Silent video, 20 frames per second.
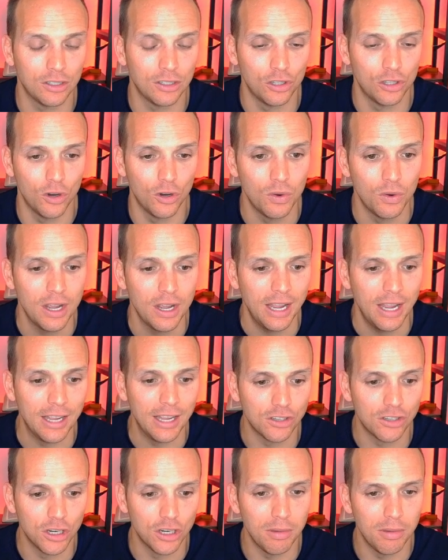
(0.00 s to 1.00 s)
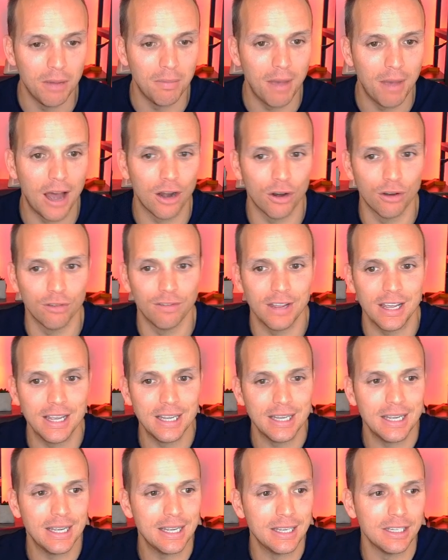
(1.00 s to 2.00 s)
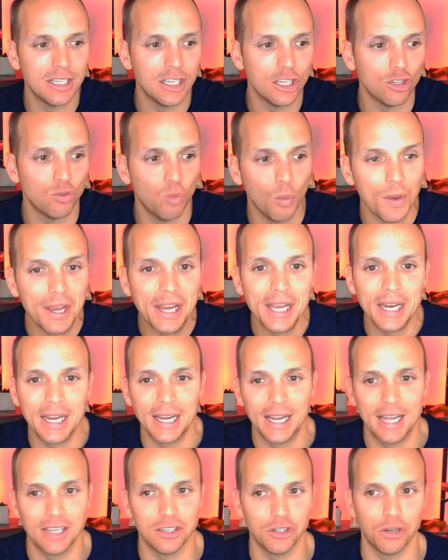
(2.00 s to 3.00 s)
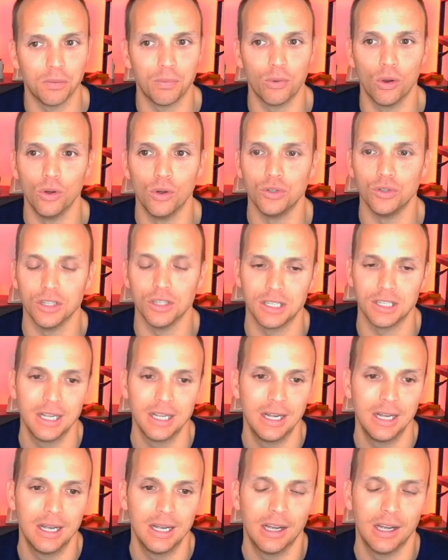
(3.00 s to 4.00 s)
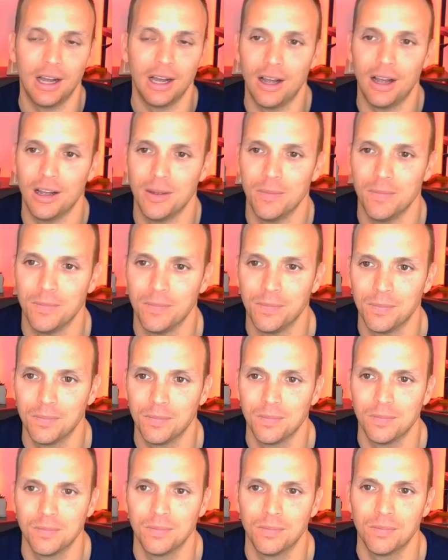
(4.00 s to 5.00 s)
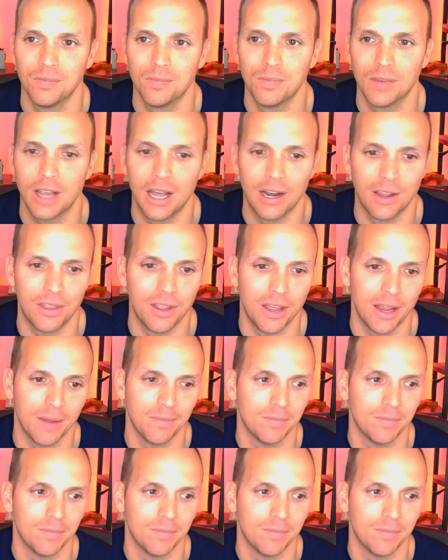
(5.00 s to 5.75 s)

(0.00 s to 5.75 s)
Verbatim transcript: So it's going to be a matter of is this weakening as it approaches, um, kind of thing.